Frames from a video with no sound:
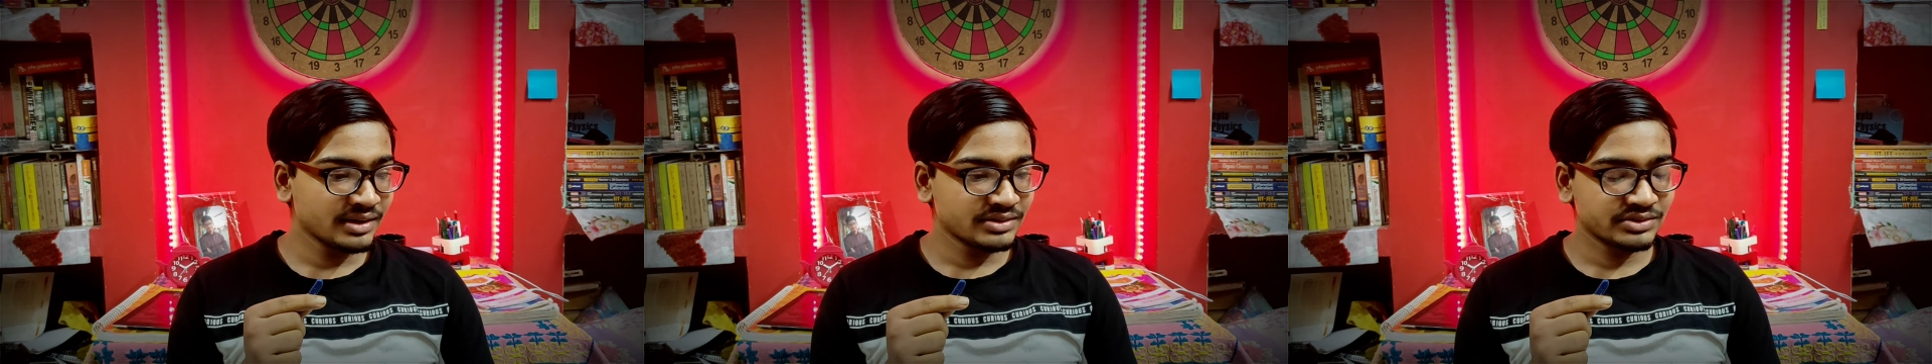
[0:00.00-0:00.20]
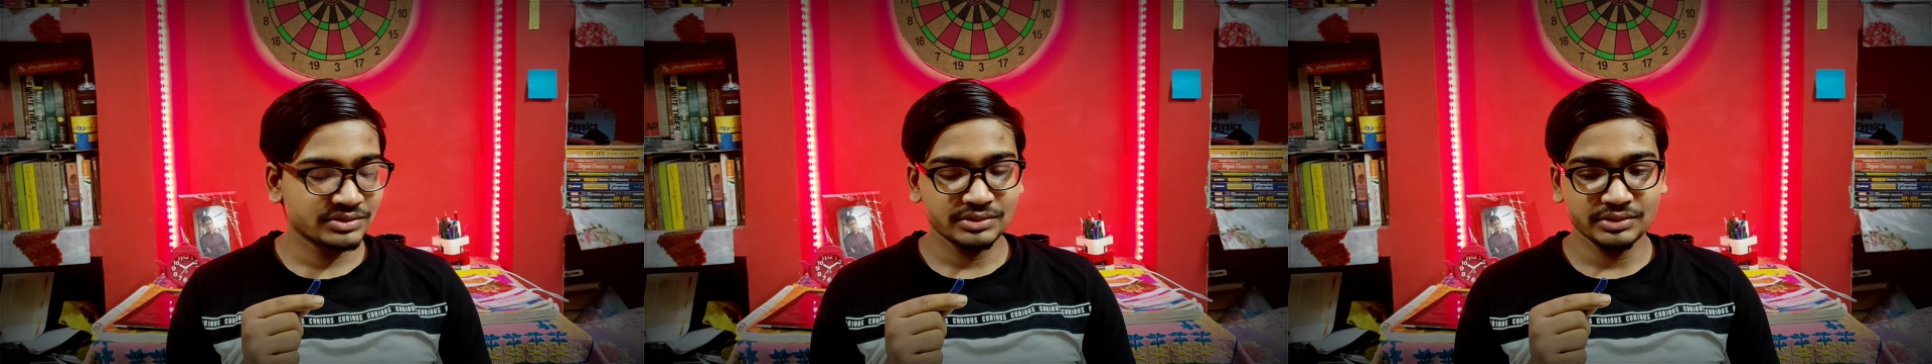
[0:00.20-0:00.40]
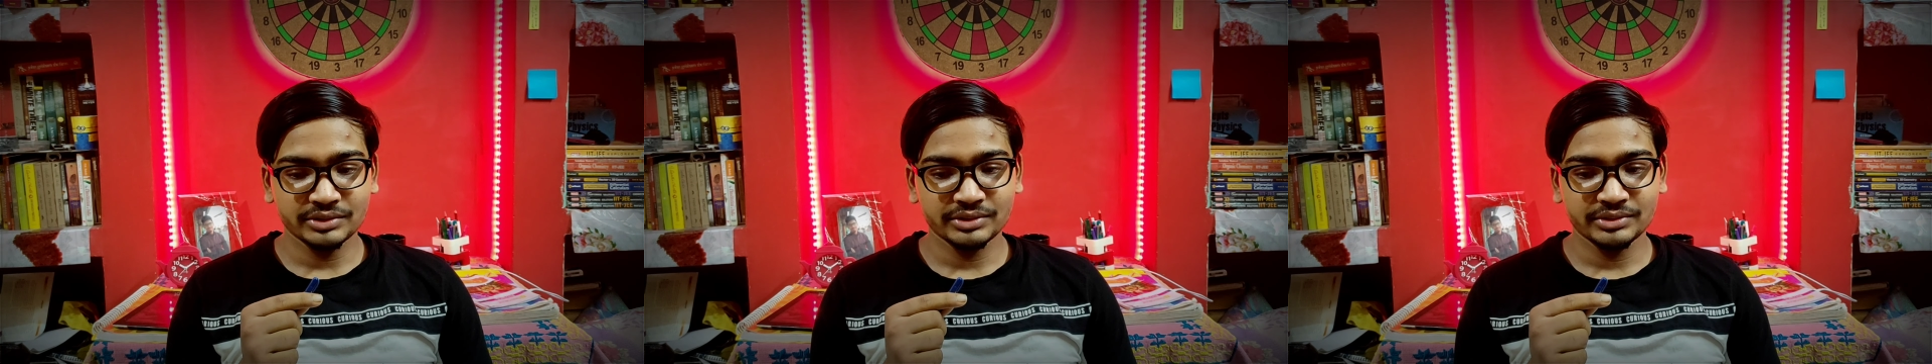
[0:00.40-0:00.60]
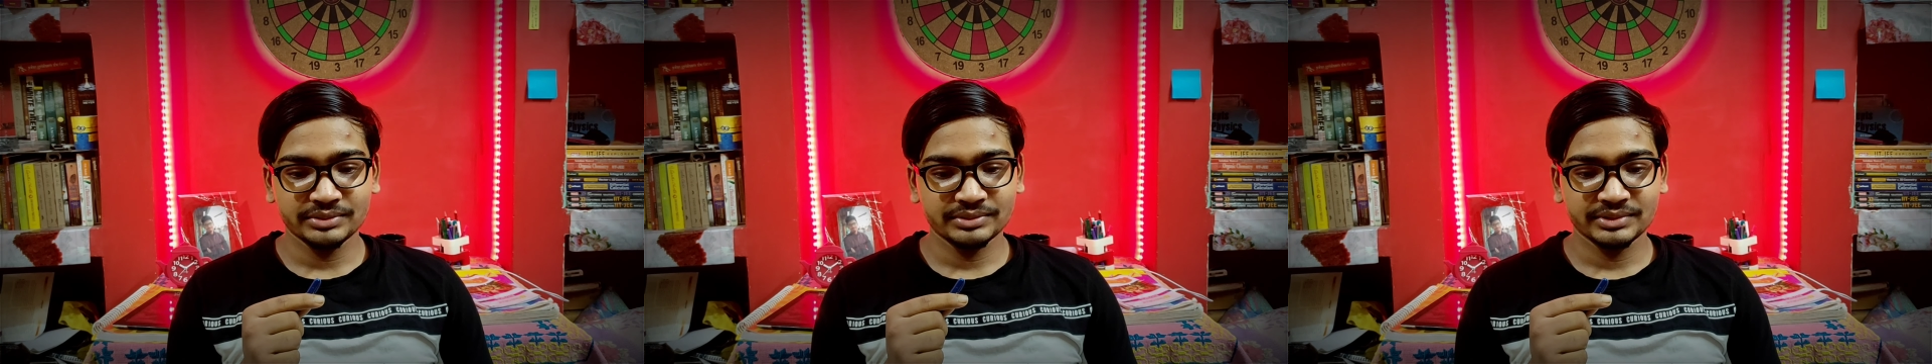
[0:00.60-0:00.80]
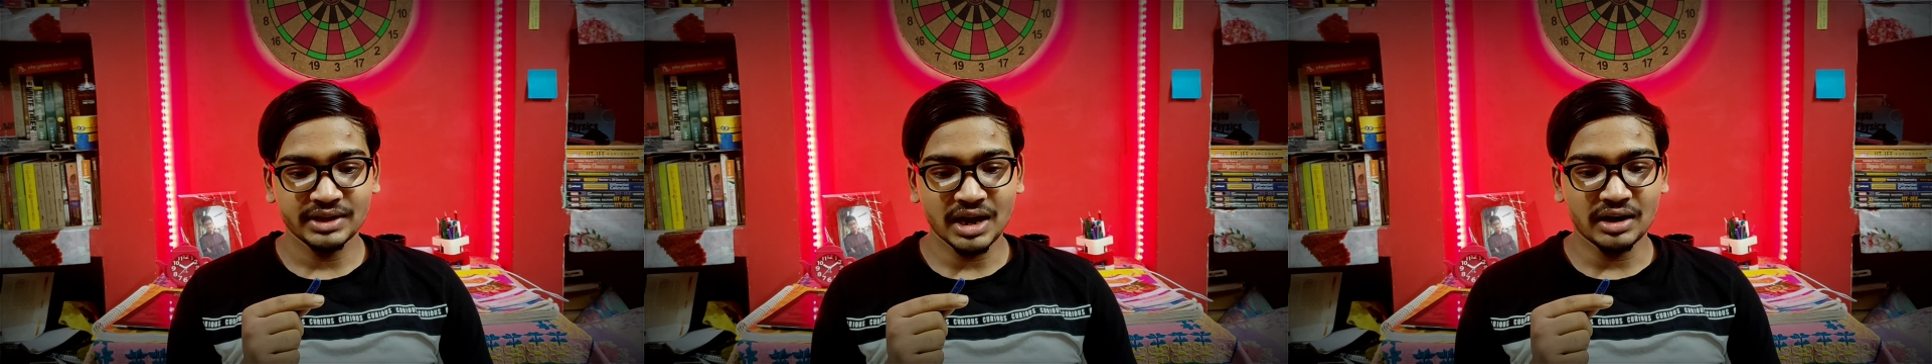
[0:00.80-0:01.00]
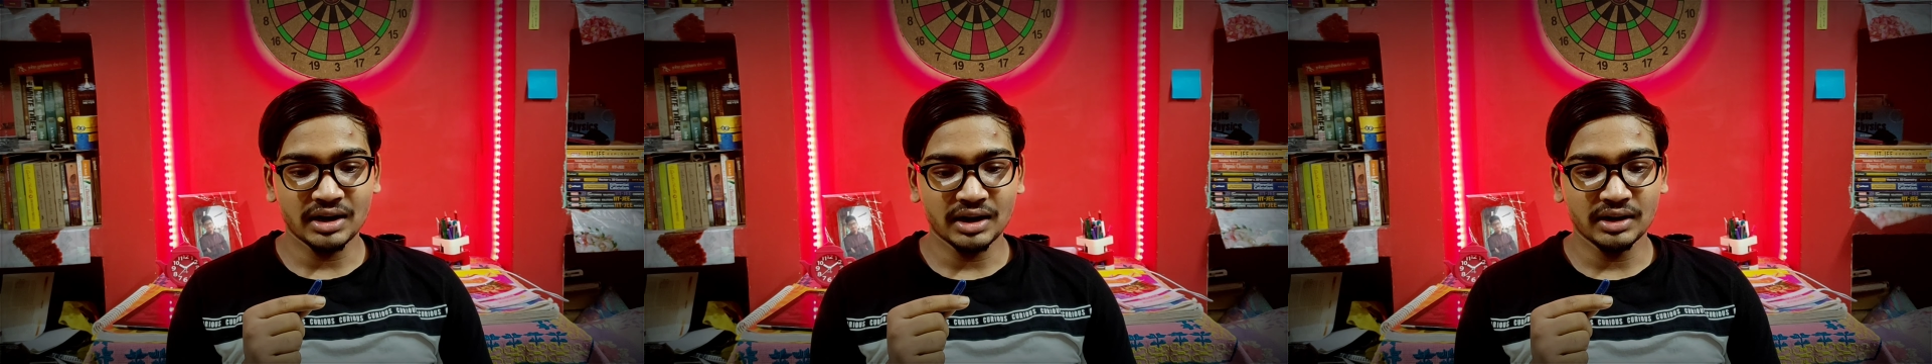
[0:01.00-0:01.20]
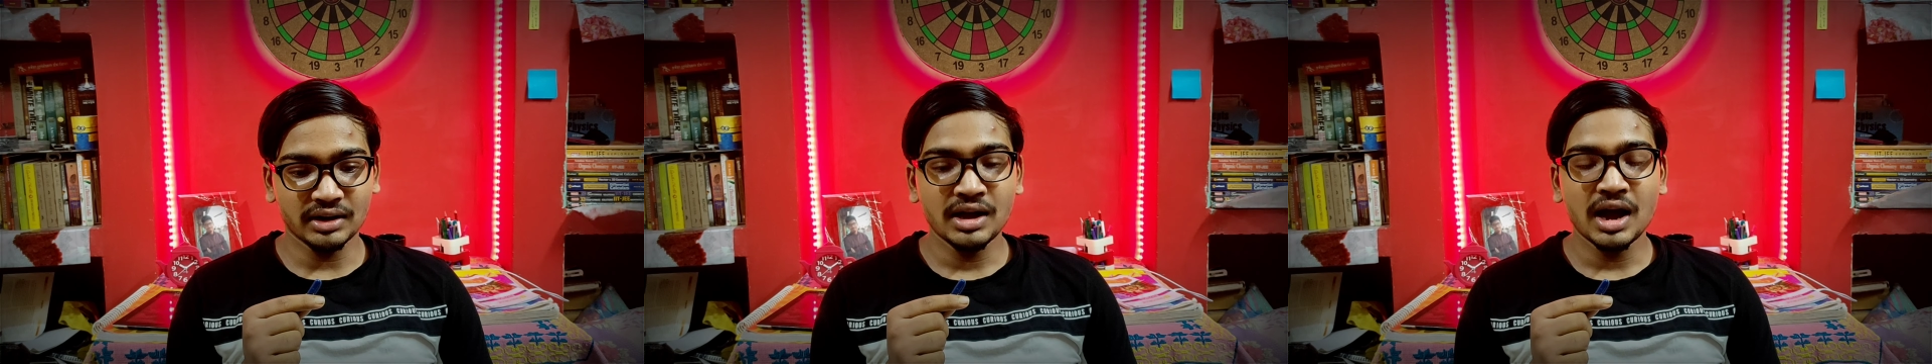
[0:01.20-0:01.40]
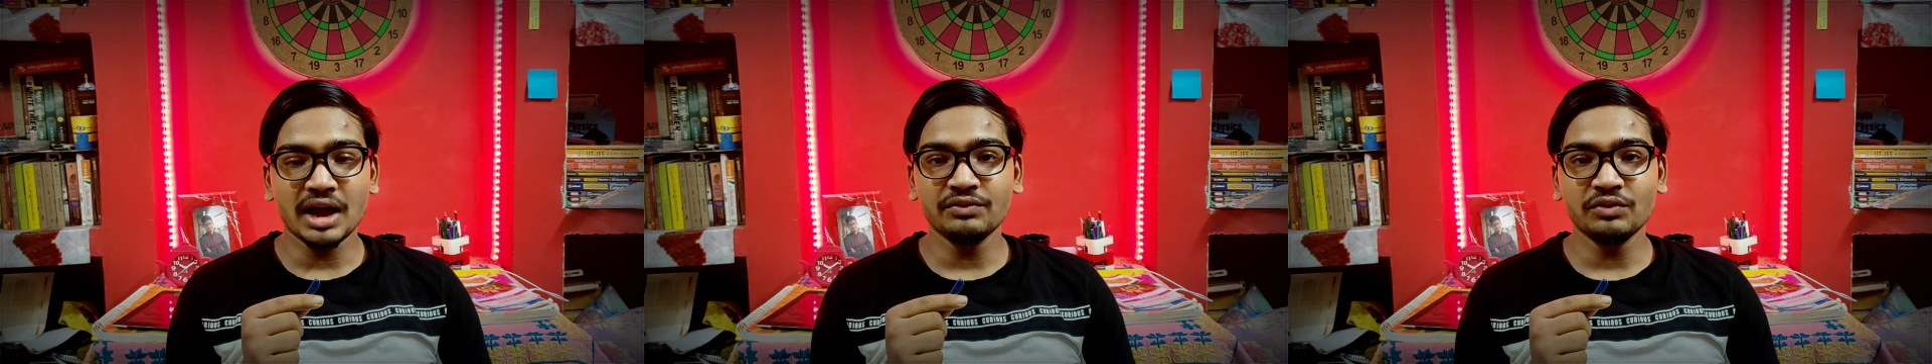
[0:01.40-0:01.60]
So yeah,
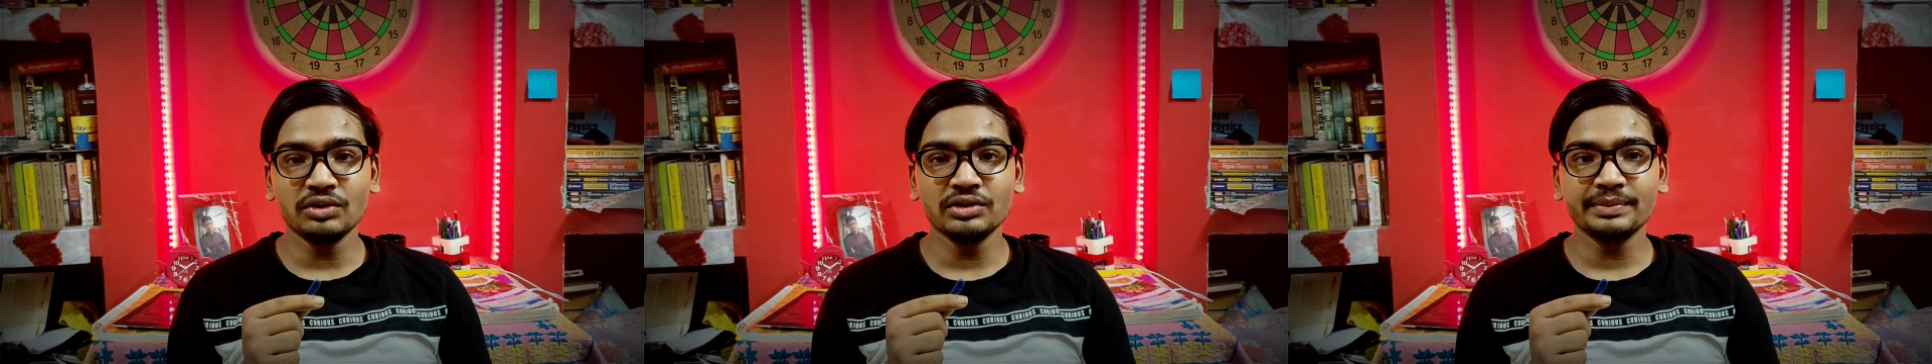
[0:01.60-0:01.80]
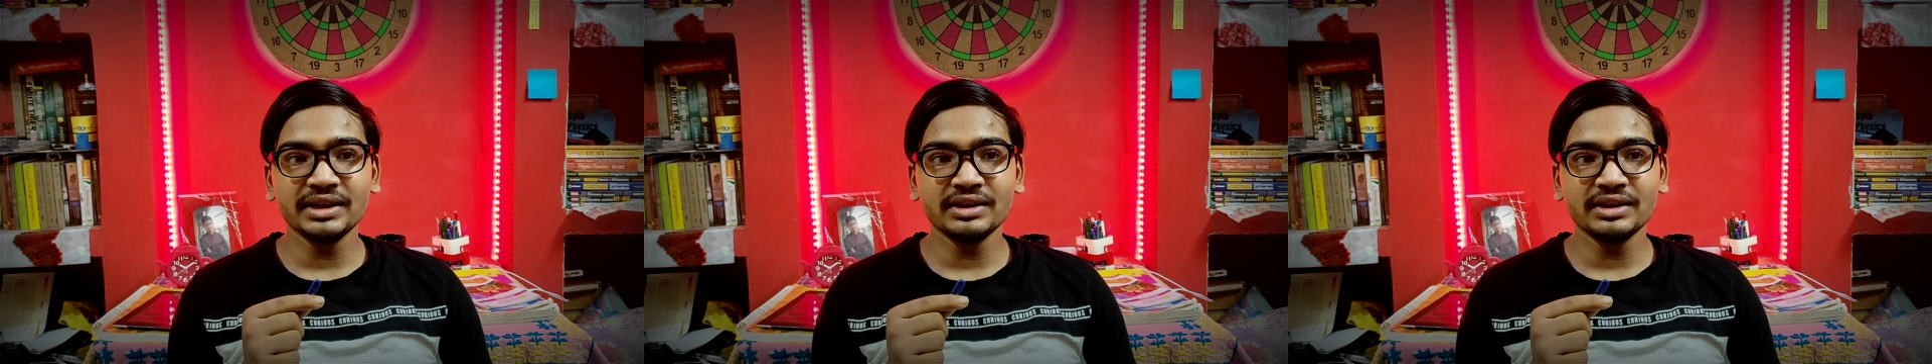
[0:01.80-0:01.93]
I won't